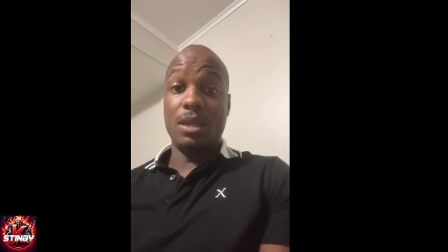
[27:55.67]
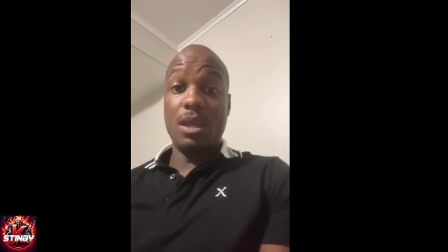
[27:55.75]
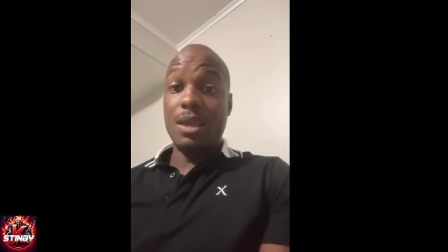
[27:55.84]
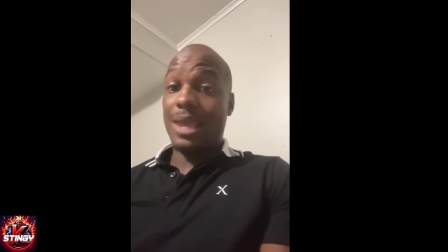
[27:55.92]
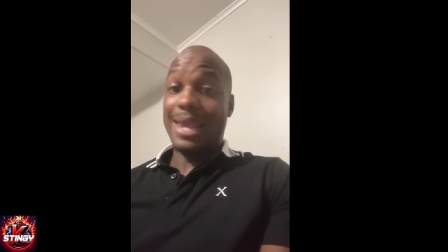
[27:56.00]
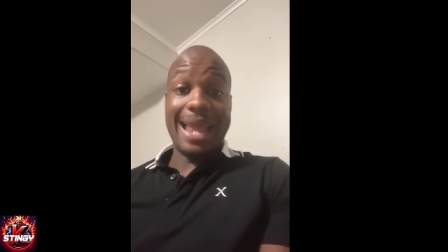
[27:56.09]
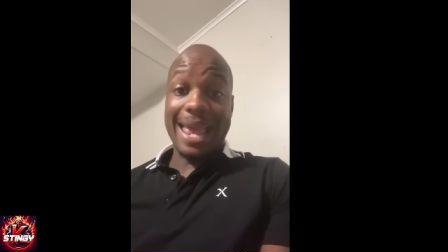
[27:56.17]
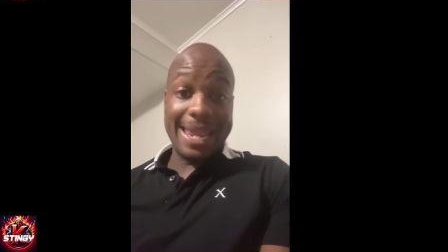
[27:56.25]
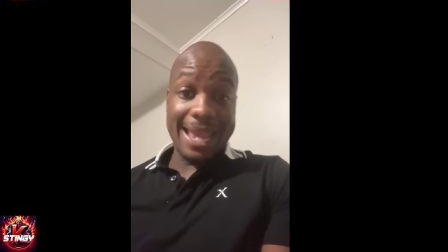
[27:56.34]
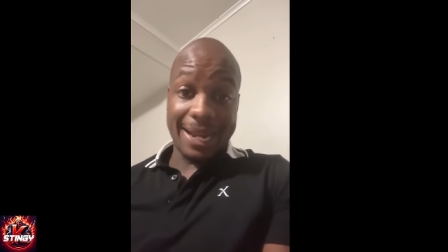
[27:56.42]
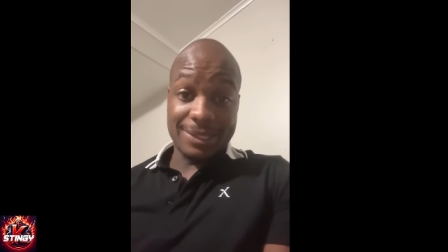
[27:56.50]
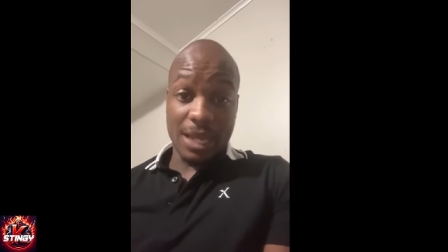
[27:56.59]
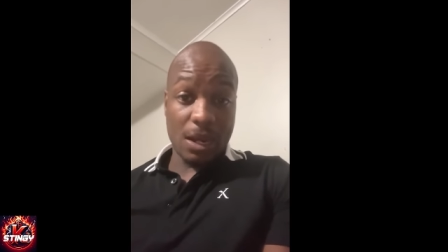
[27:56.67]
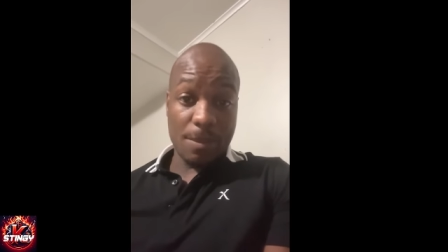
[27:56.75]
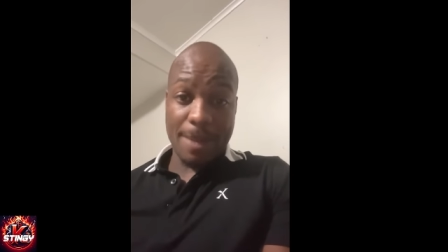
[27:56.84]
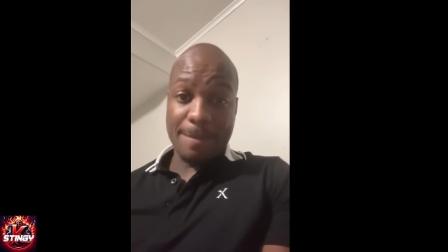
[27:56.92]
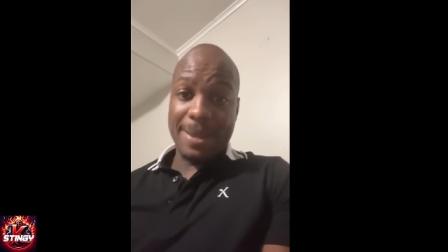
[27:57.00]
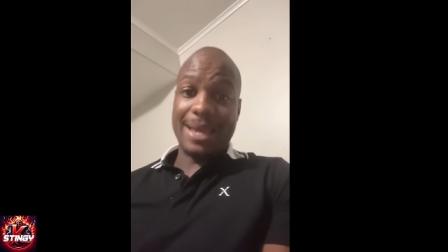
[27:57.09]
And I ain't got a thought on my
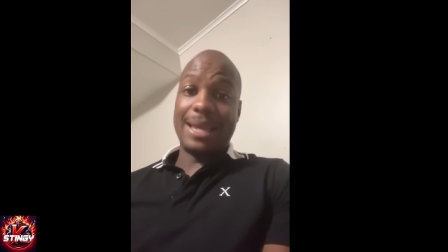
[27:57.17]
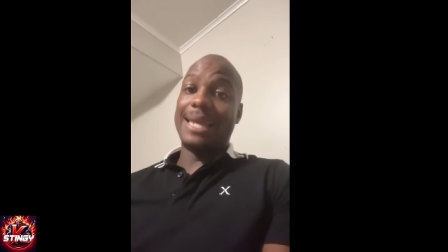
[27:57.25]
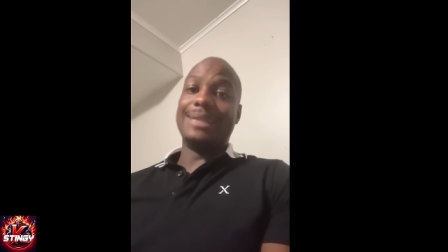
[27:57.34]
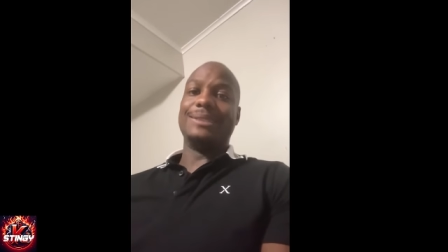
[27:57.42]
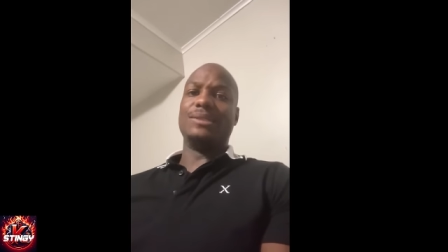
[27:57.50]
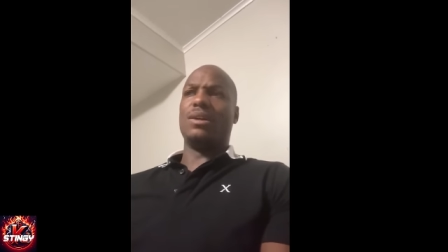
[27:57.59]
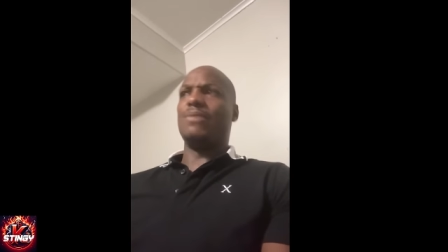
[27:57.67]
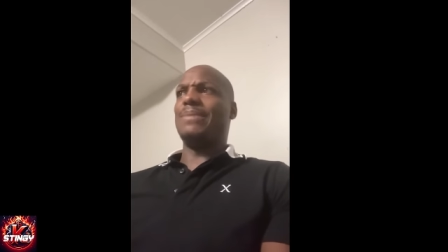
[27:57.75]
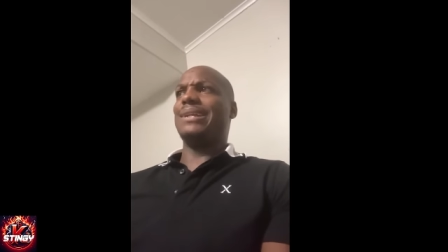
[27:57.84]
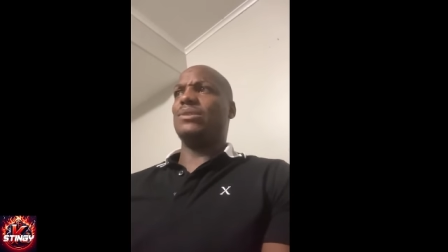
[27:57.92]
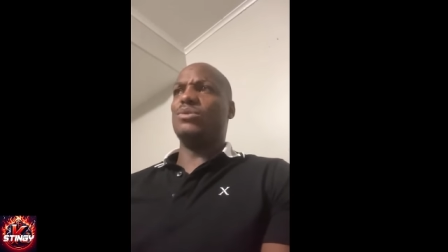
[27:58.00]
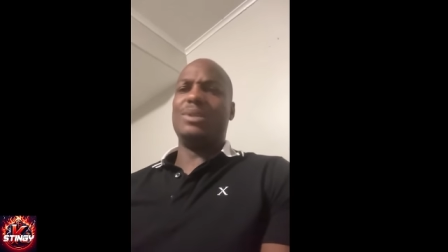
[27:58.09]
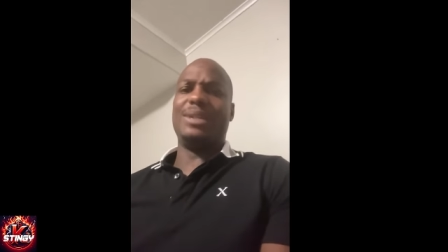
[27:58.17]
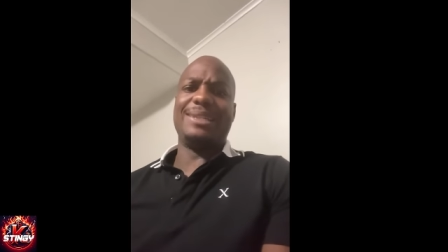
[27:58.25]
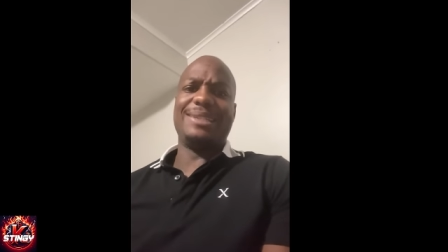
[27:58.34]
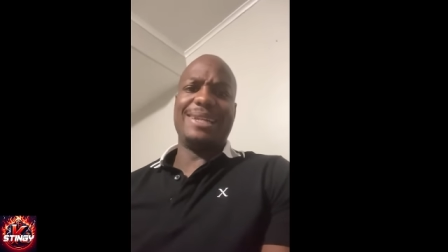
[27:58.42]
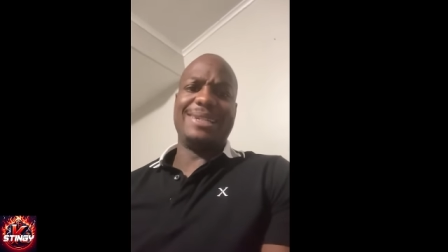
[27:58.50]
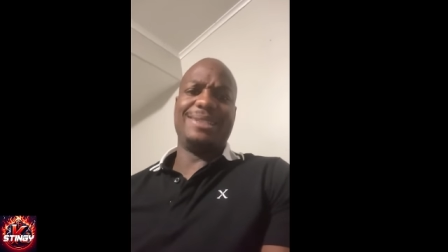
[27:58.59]
mind as in I'm about to do
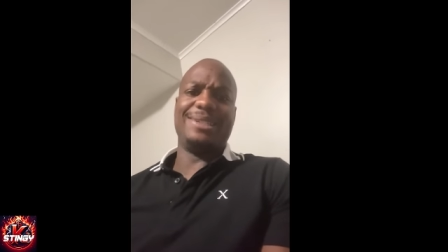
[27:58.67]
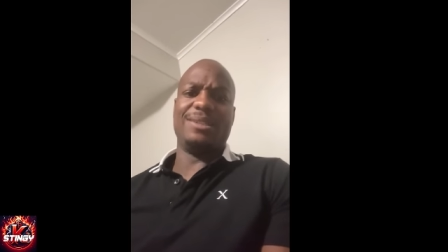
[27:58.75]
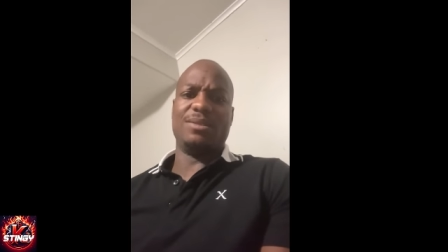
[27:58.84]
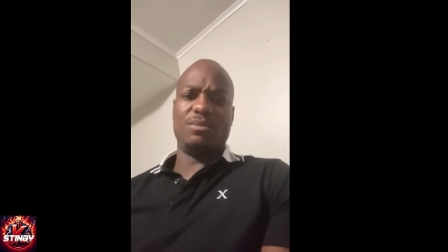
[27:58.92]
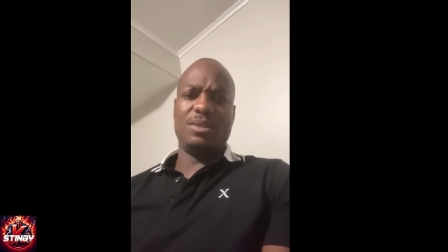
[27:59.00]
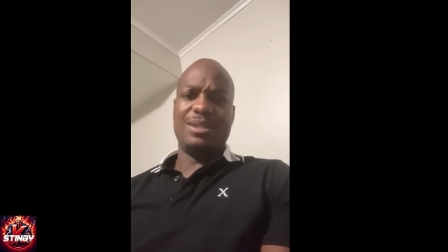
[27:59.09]
anything to them.